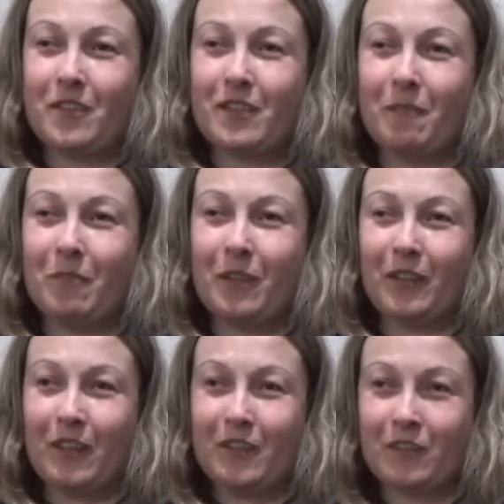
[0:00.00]

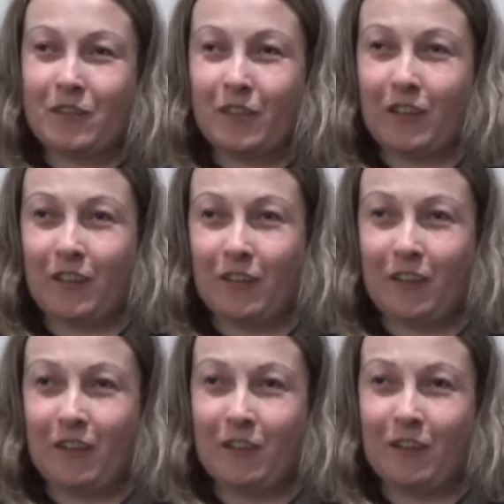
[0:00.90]
Somebody has tricked
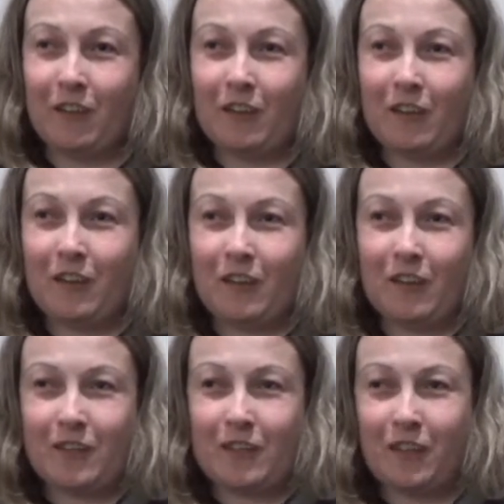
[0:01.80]

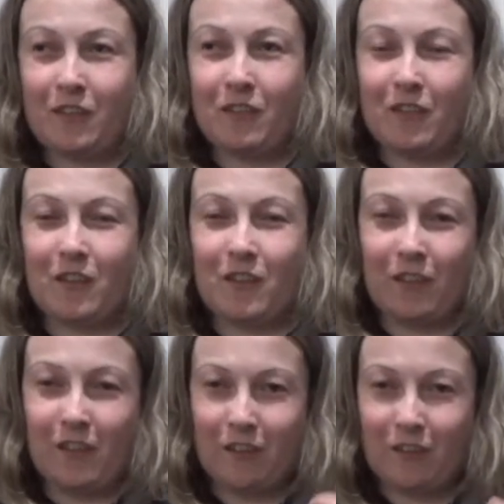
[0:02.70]
her security to
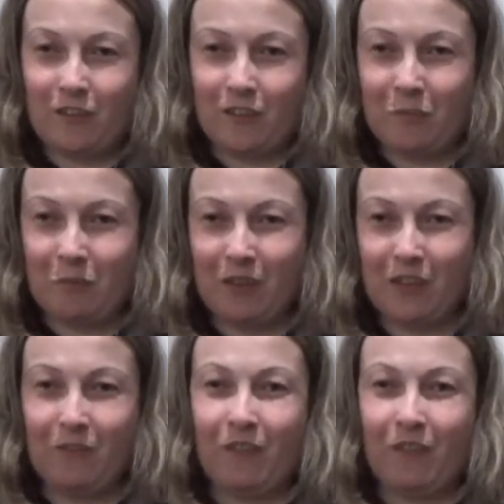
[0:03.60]
get into her building.